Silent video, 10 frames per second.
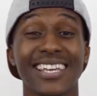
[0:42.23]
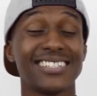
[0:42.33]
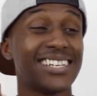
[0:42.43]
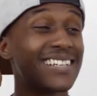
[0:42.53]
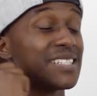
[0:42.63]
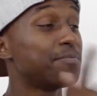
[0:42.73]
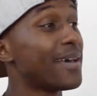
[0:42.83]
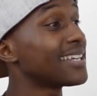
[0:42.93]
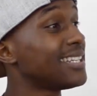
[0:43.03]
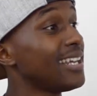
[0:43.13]
is
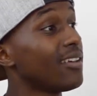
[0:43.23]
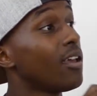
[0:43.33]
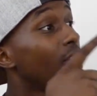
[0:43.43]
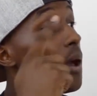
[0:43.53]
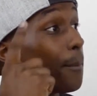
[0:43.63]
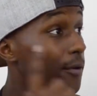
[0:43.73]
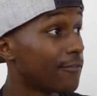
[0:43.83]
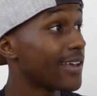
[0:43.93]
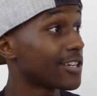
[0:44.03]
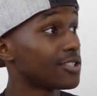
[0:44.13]
expecting
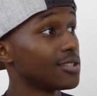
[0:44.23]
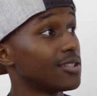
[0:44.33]
perfection.